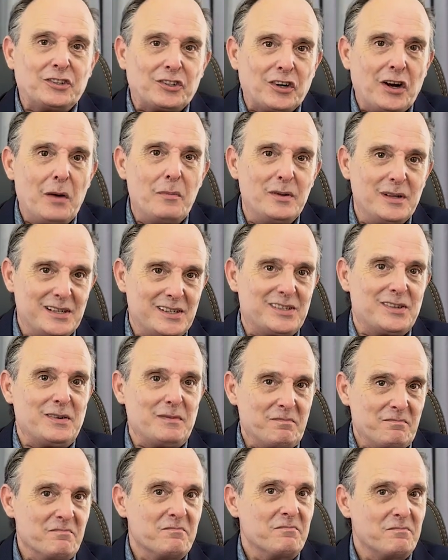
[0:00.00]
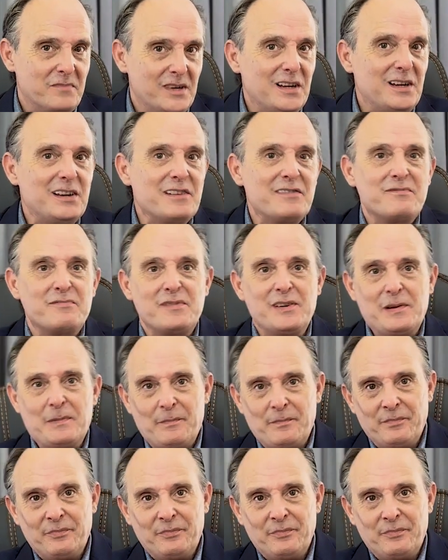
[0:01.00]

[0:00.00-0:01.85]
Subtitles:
troublesome, believe me.